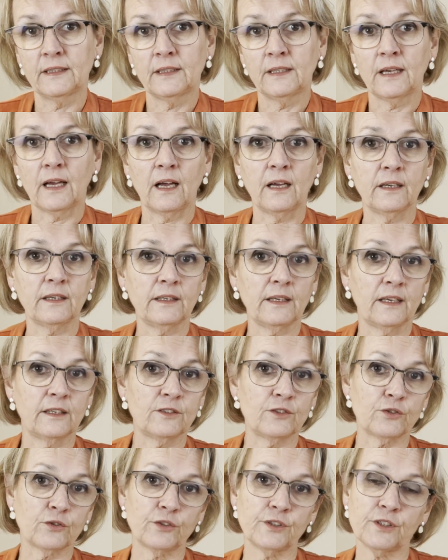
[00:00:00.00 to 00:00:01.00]
I
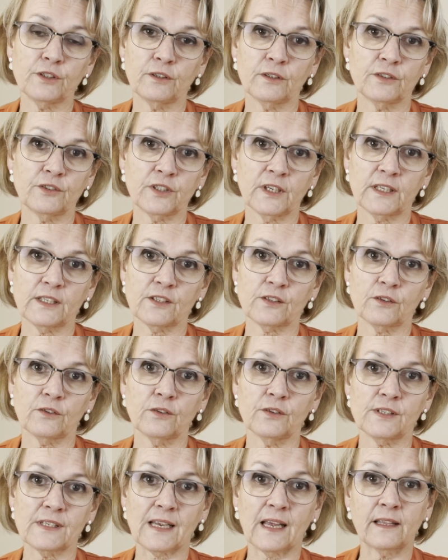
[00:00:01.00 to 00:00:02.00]
enjoy doing
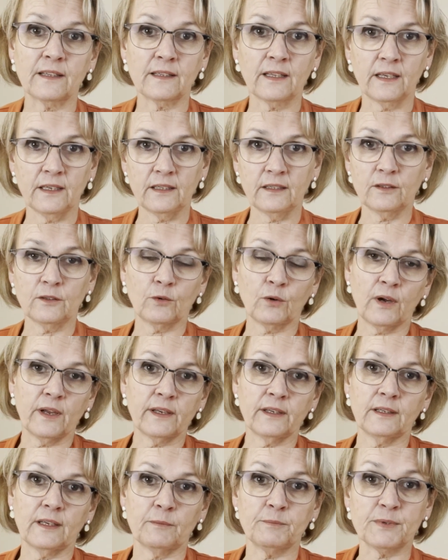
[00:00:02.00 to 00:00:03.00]
jigsaws, and they're
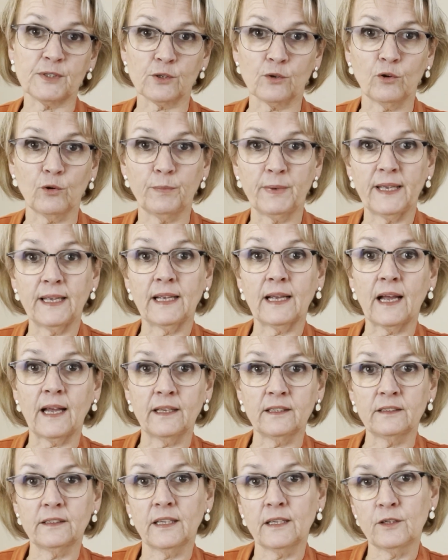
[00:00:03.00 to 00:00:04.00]
quite absorbing,
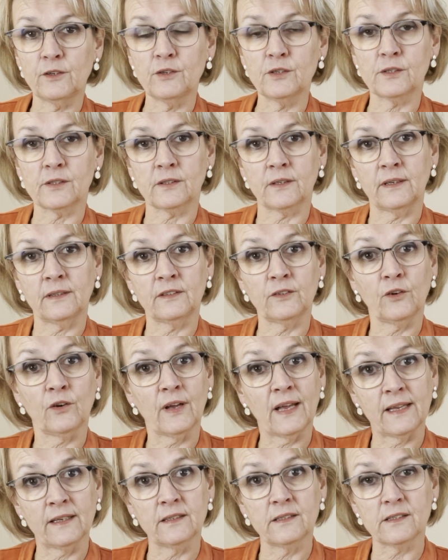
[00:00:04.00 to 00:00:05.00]
and they use your
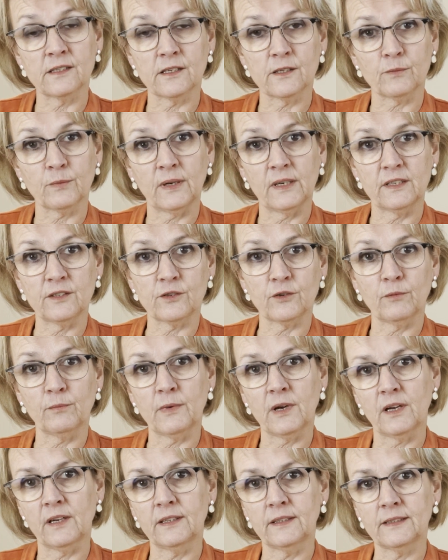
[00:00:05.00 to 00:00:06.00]
hands as well as your
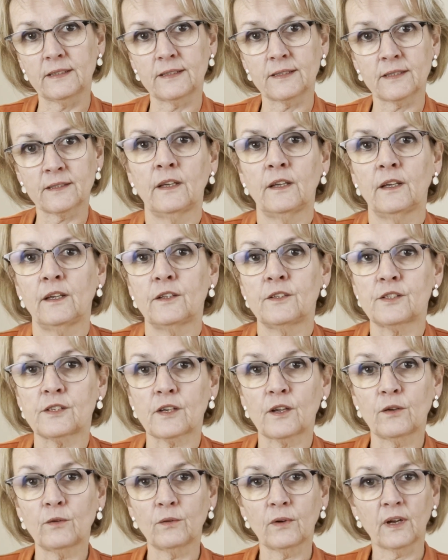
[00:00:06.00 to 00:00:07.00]
mind.
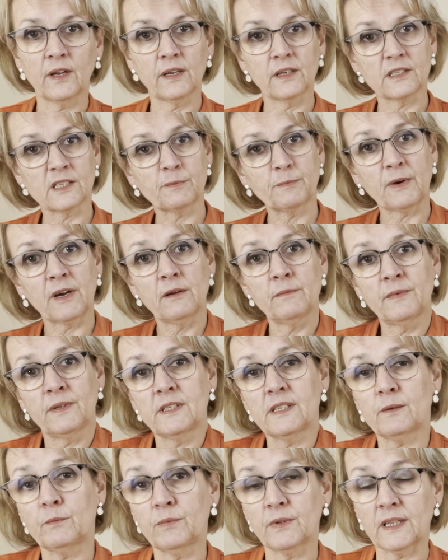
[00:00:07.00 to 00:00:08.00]
So I
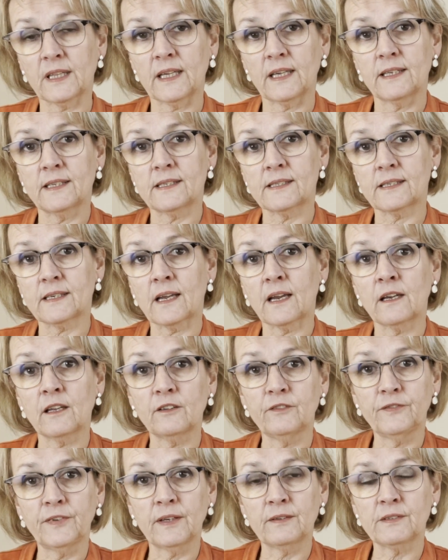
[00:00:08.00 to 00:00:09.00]
experimented with this and I
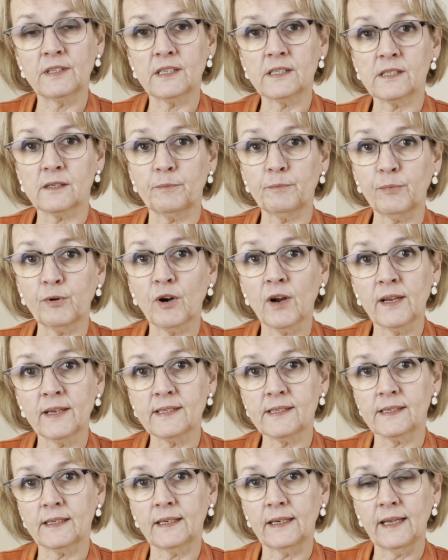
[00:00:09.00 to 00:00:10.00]
found it
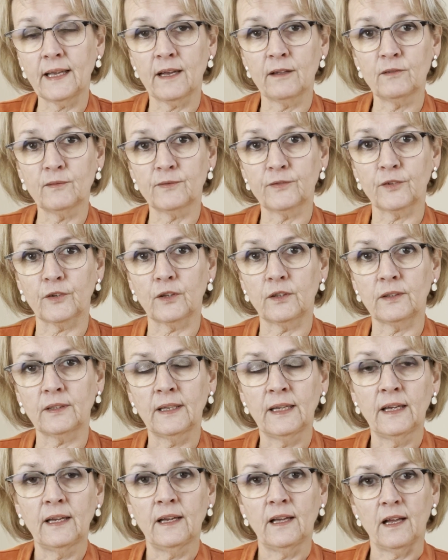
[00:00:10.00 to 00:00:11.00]
surprisingly helpful.
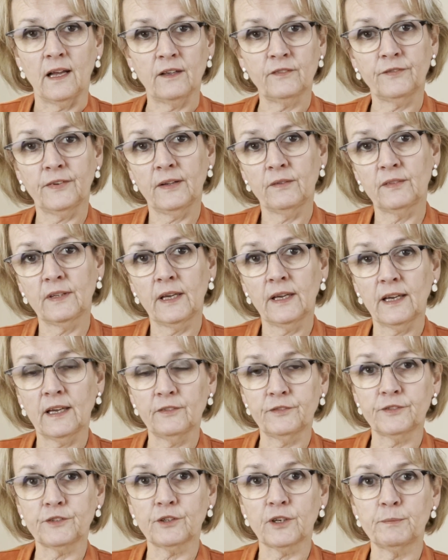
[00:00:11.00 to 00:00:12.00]
I found that
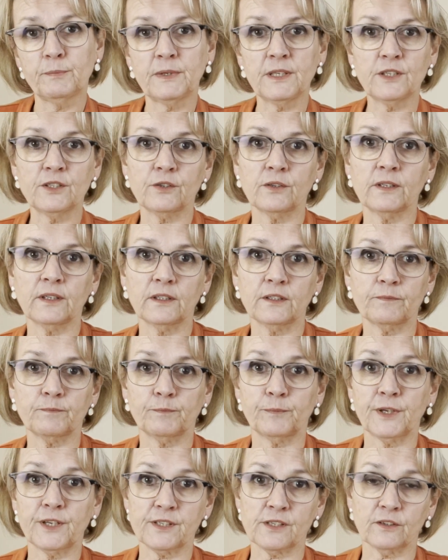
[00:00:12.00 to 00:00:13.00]
after I'd been doing a
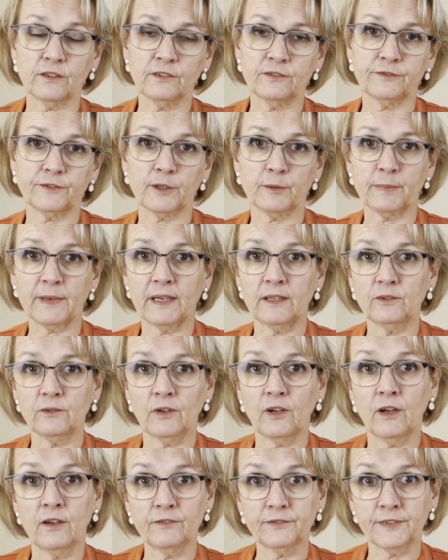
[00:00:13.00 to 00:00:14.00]
puzzle for about
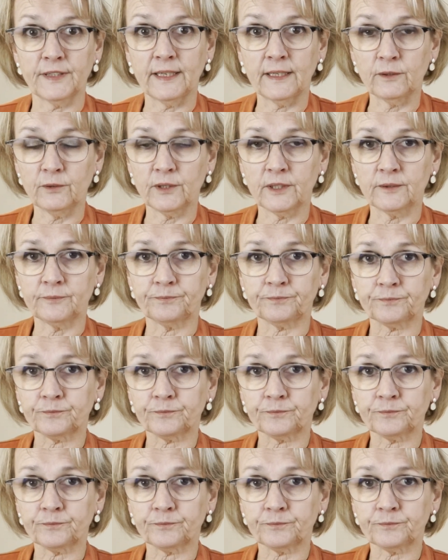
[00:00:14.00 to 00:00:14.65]
half an hour,